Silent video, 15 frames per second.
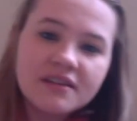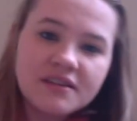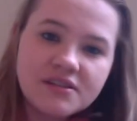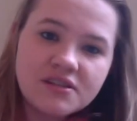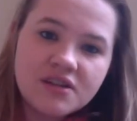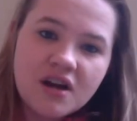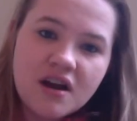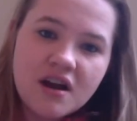
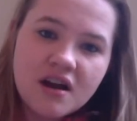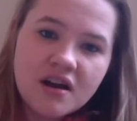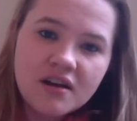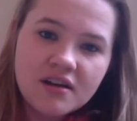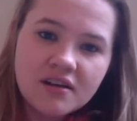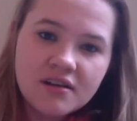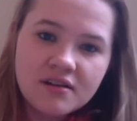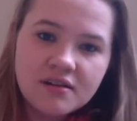dark
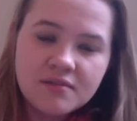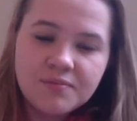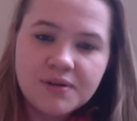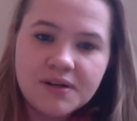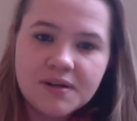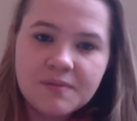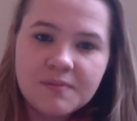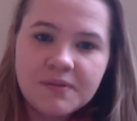
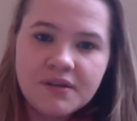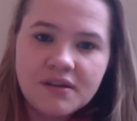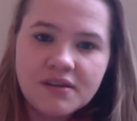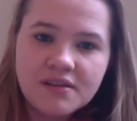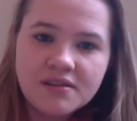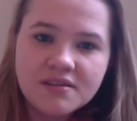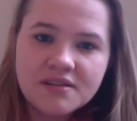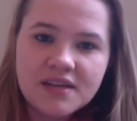
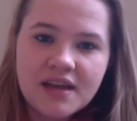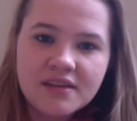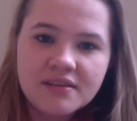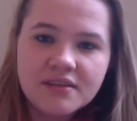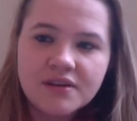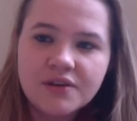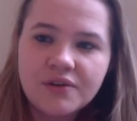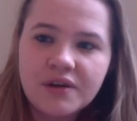purples and
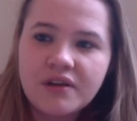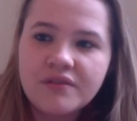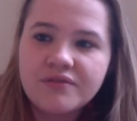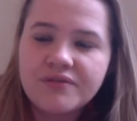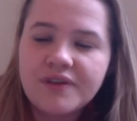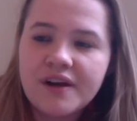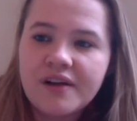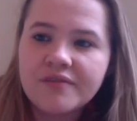the green
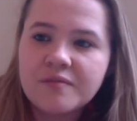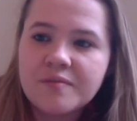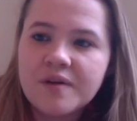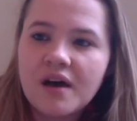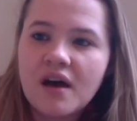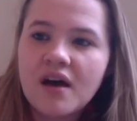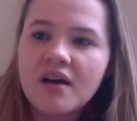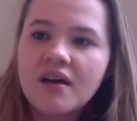for
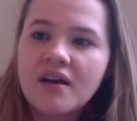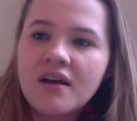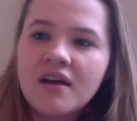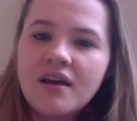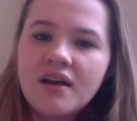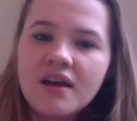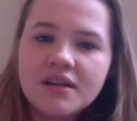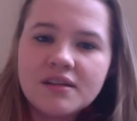Elphaba
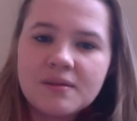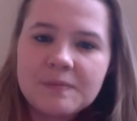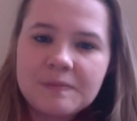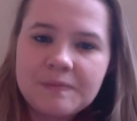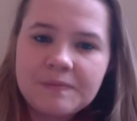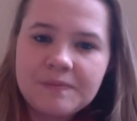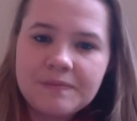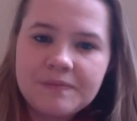and the
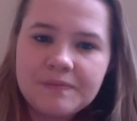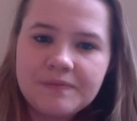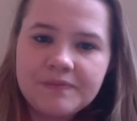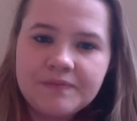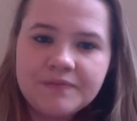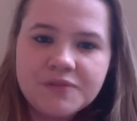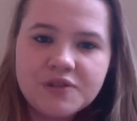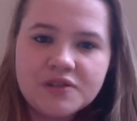
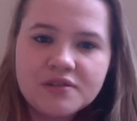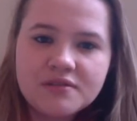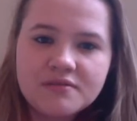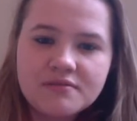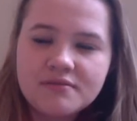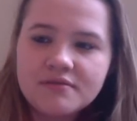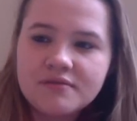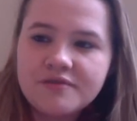just
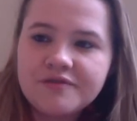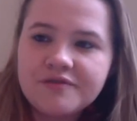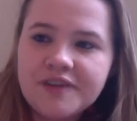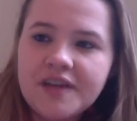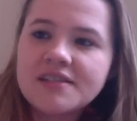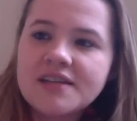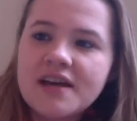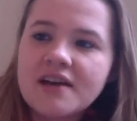
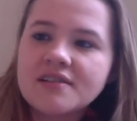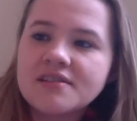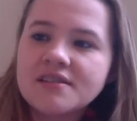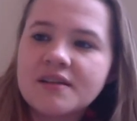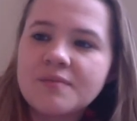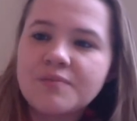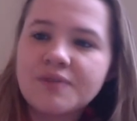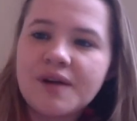
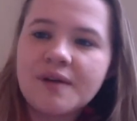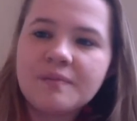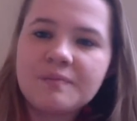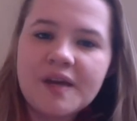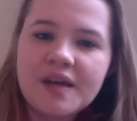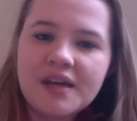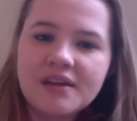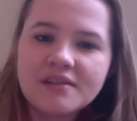fantastically bright
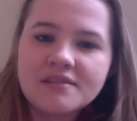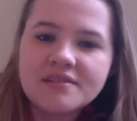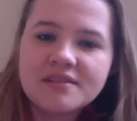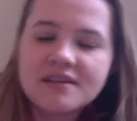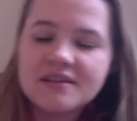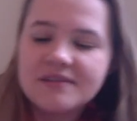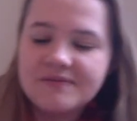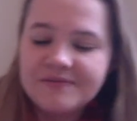pinks,
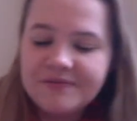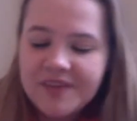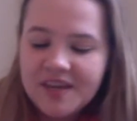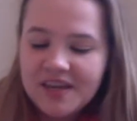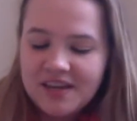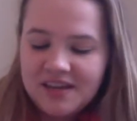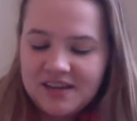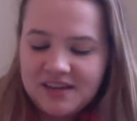and
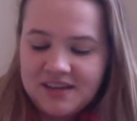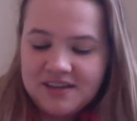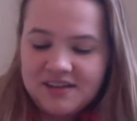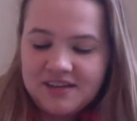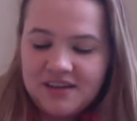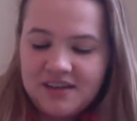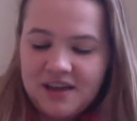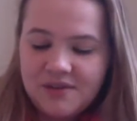
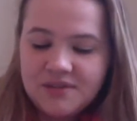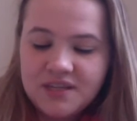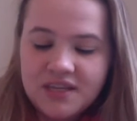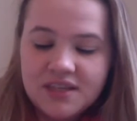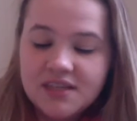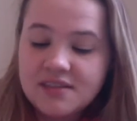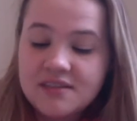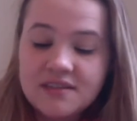I was like,
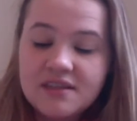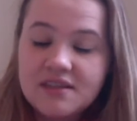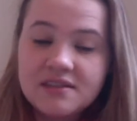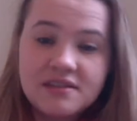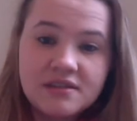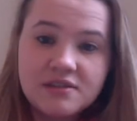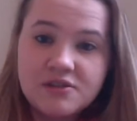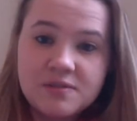this
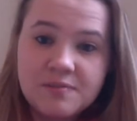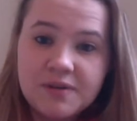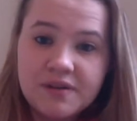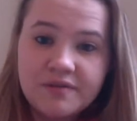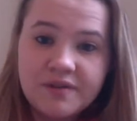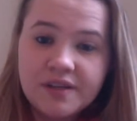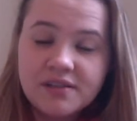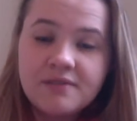is just
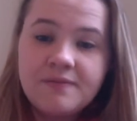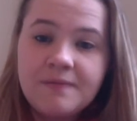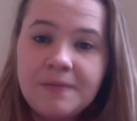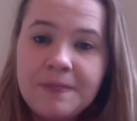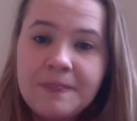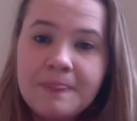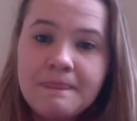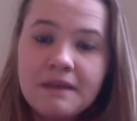perfect.
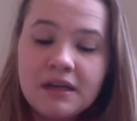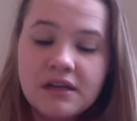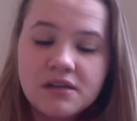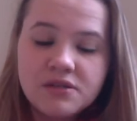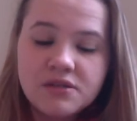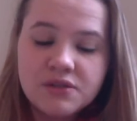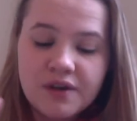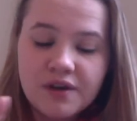
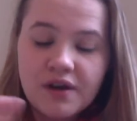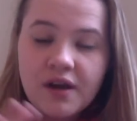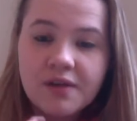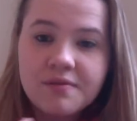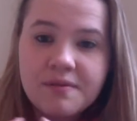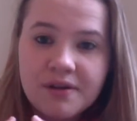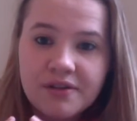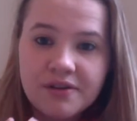And so I called
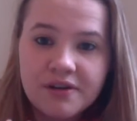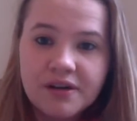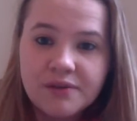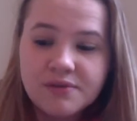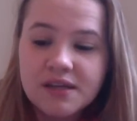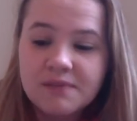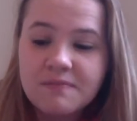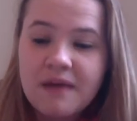my brother and I was
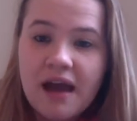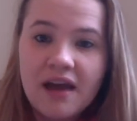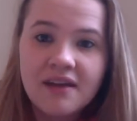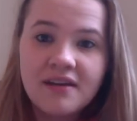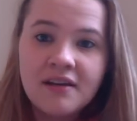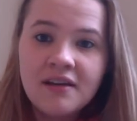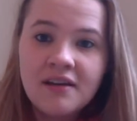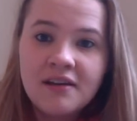like, Matt,
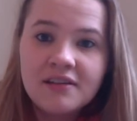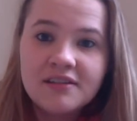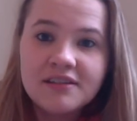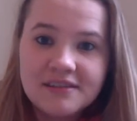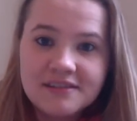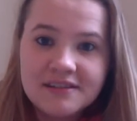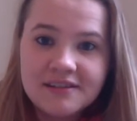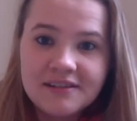
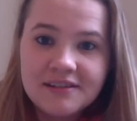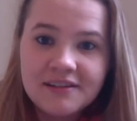listen,